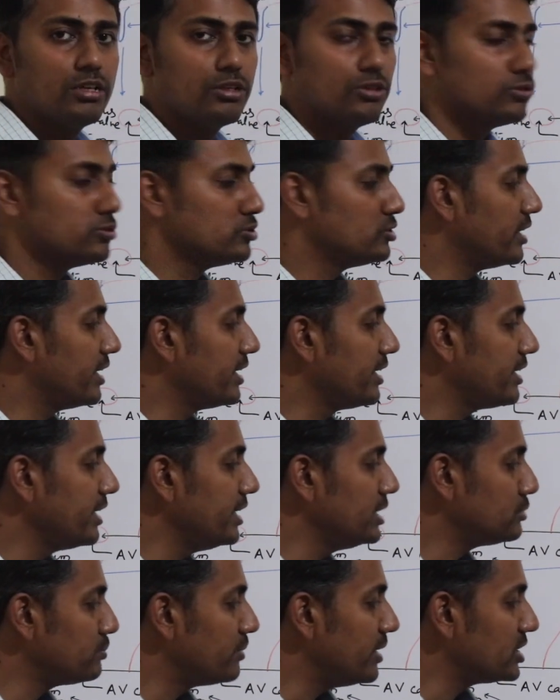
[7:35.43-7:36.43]
due to the
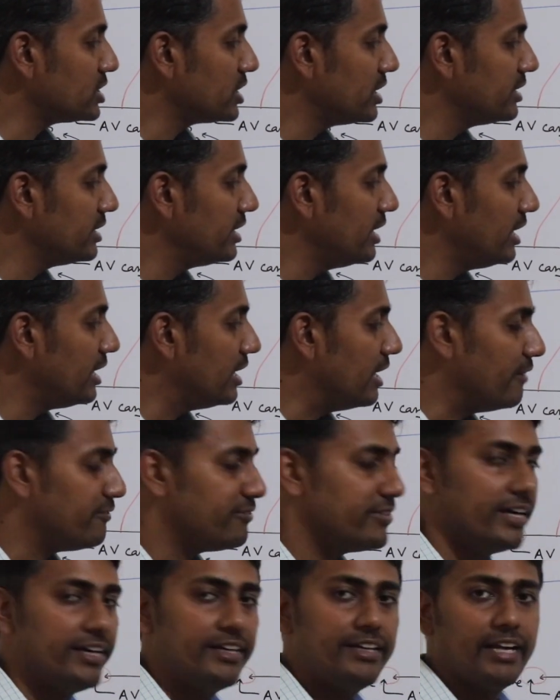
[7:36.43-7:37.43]
increased pressure in the
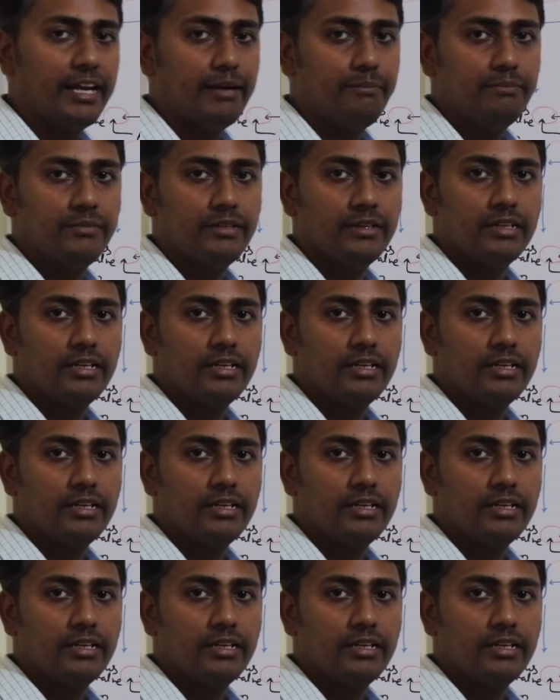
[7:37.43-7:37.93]
left atrium,